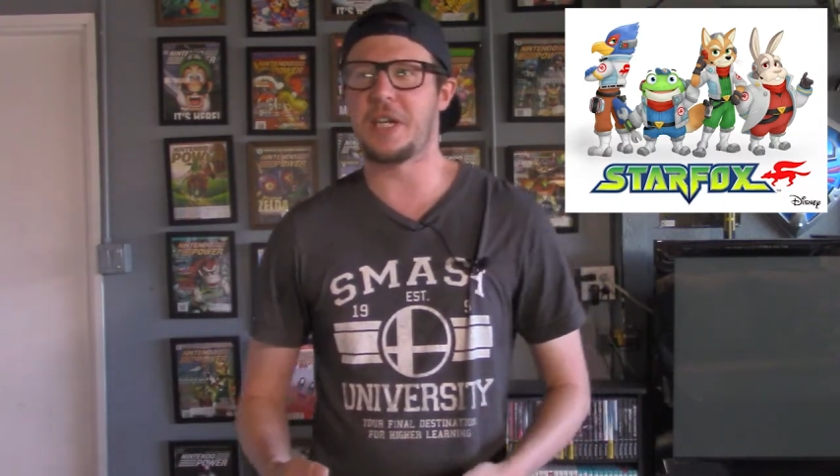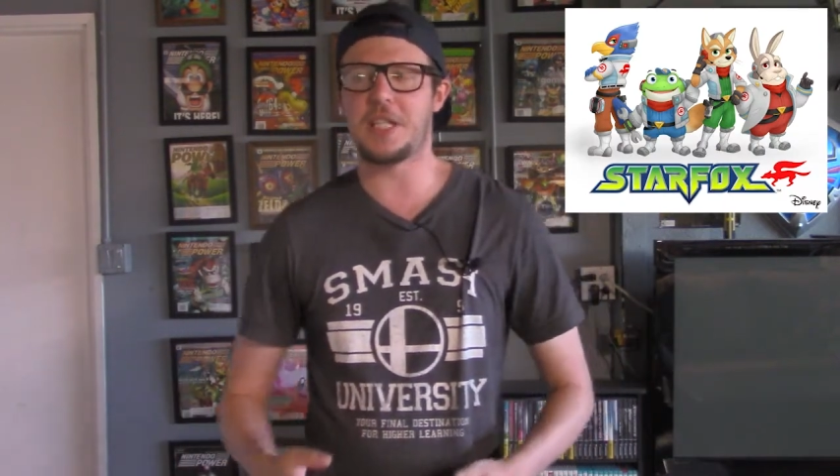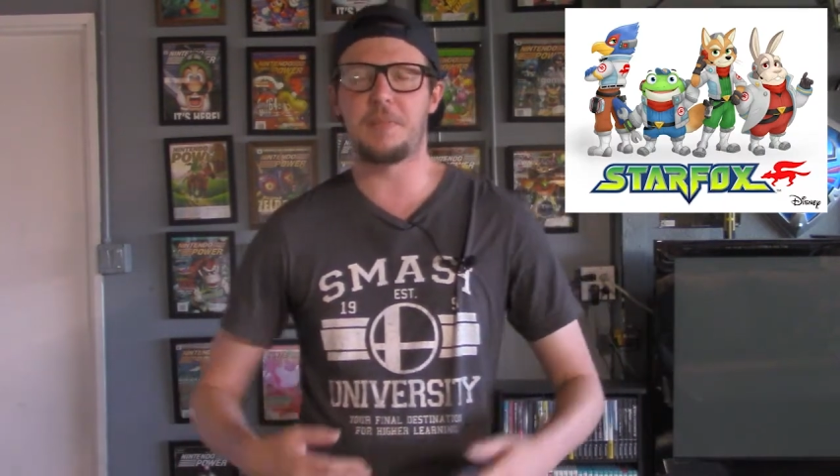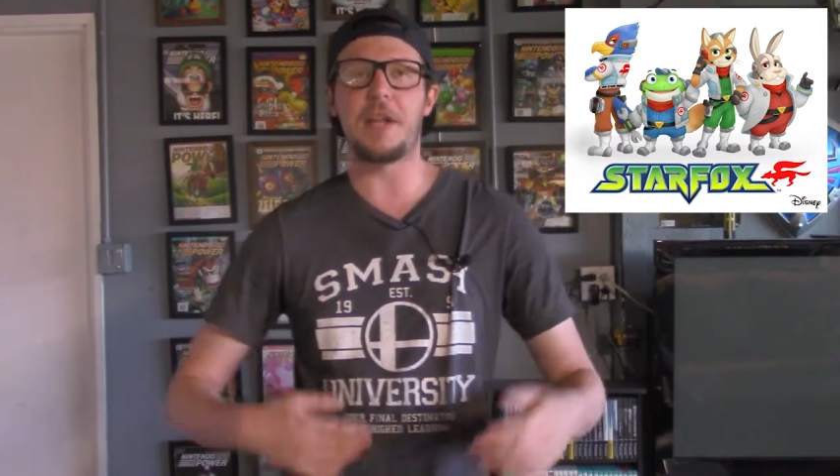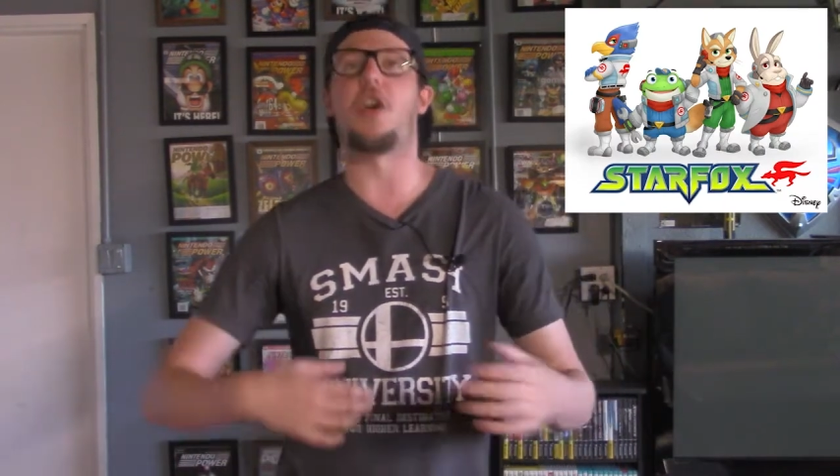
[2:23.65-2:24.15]

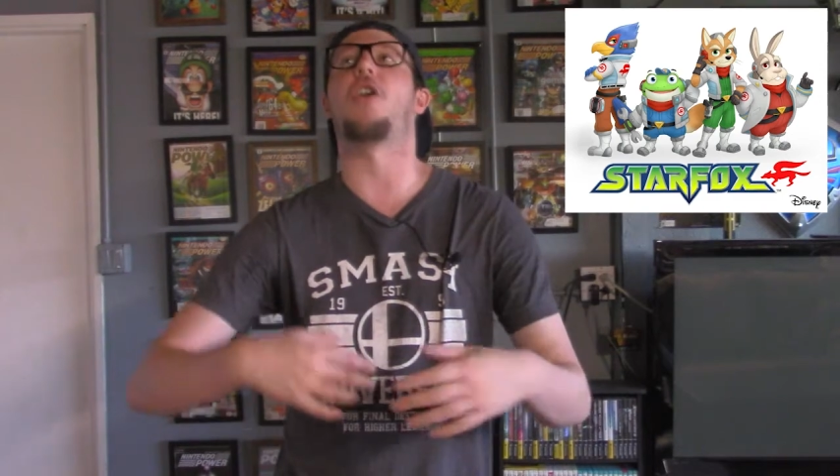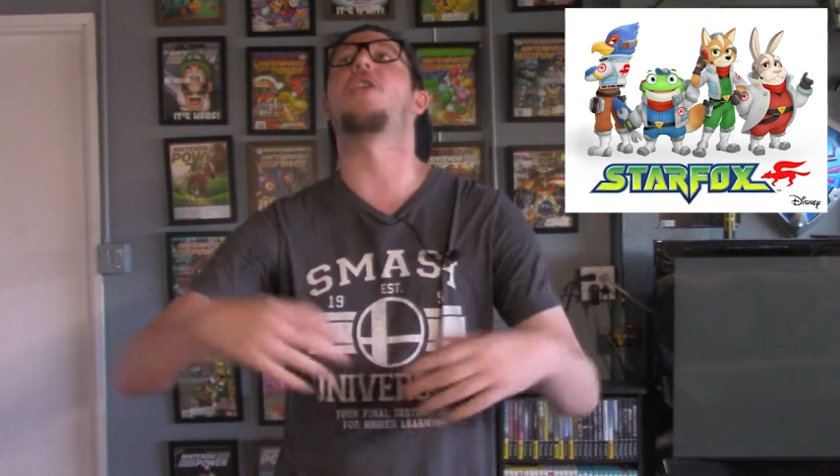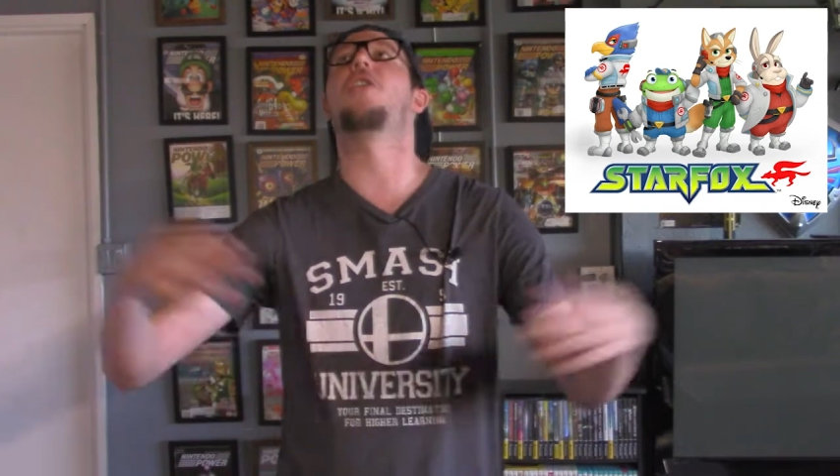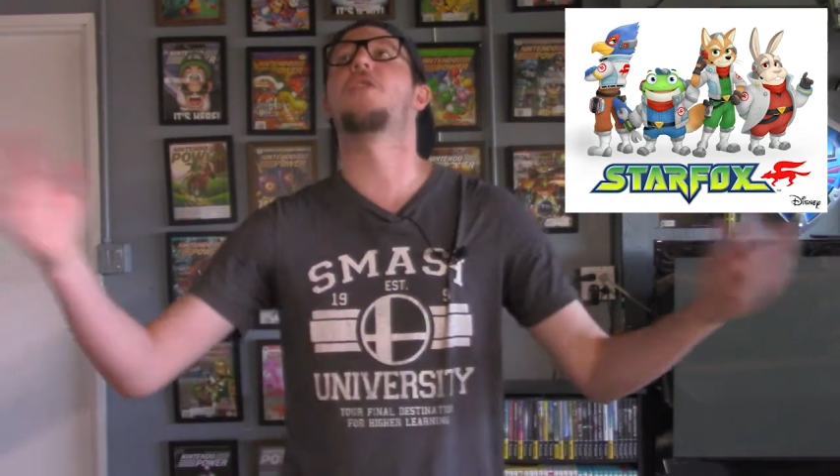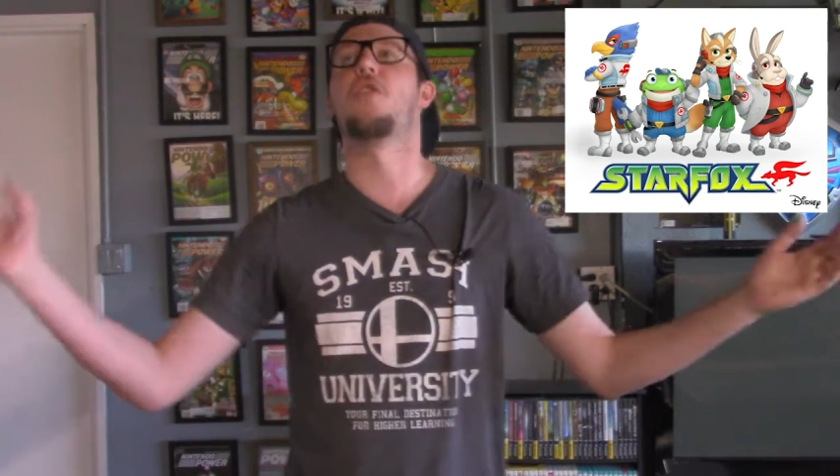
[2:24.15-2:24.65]
it's been
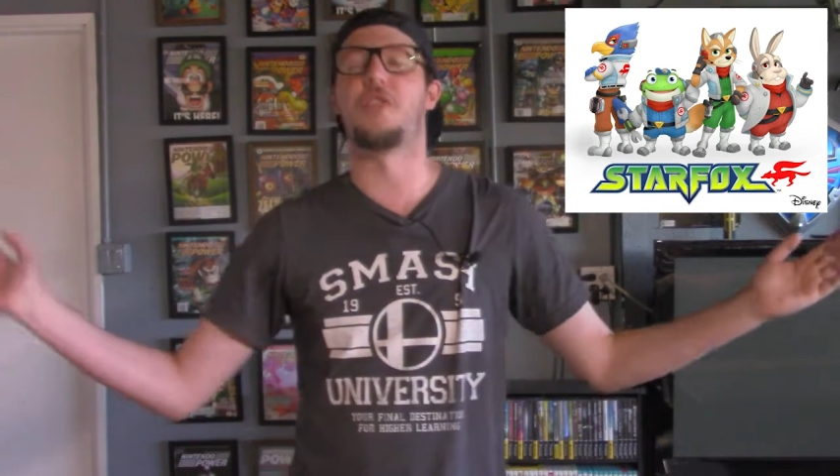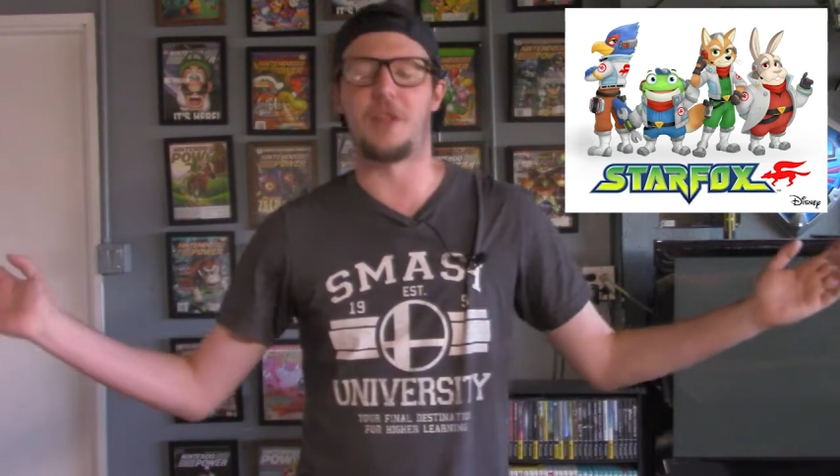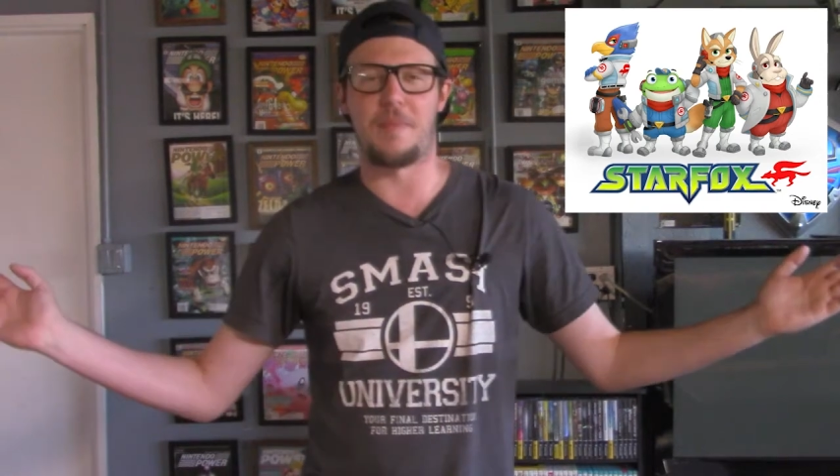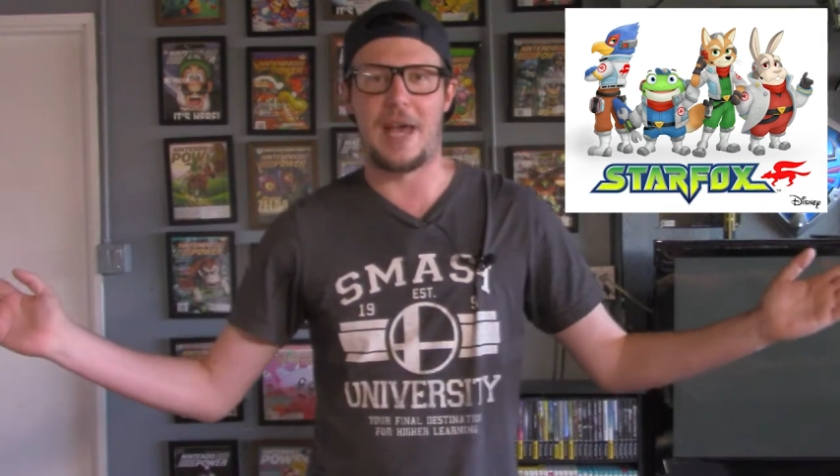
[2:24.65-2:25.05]
all over the